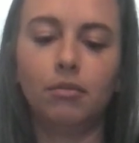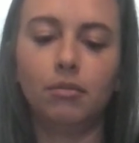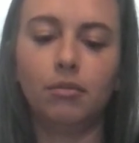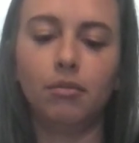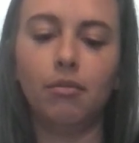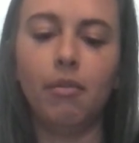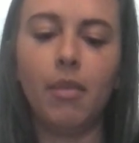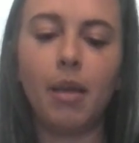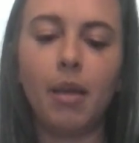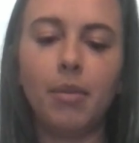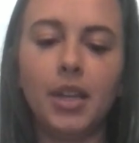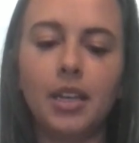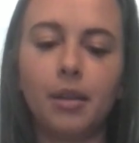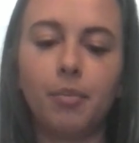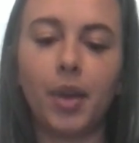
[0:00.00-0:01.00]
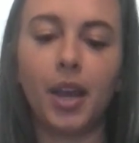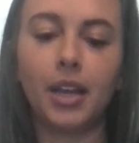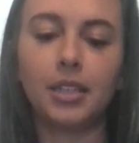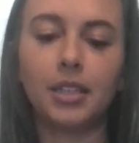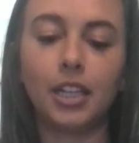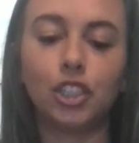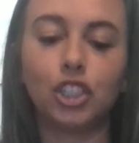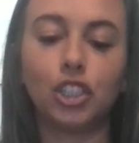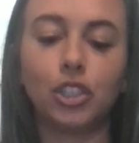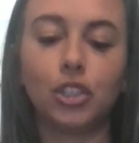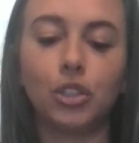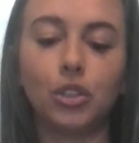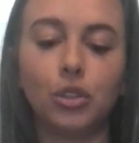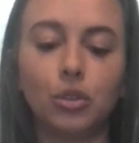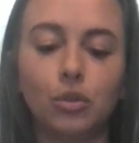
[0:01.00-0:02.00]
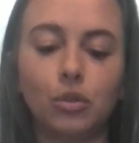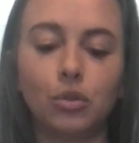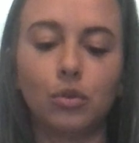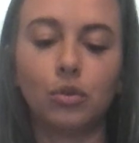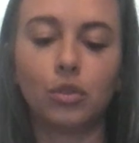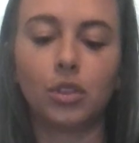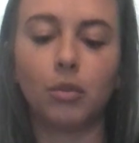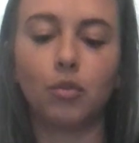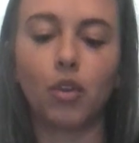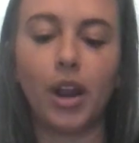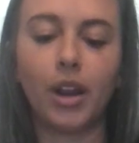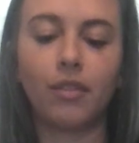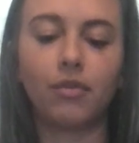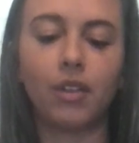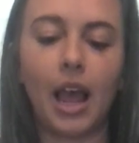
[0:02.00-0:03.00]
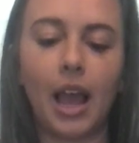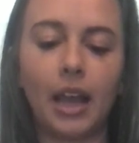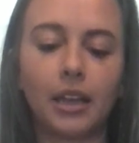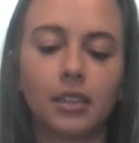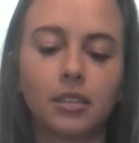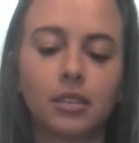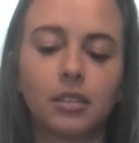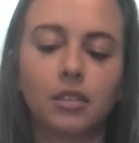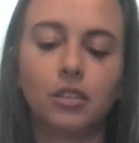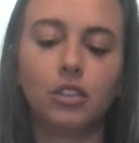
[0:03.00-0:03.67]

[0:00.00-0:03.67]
maybe didn't pay attention to some red flags.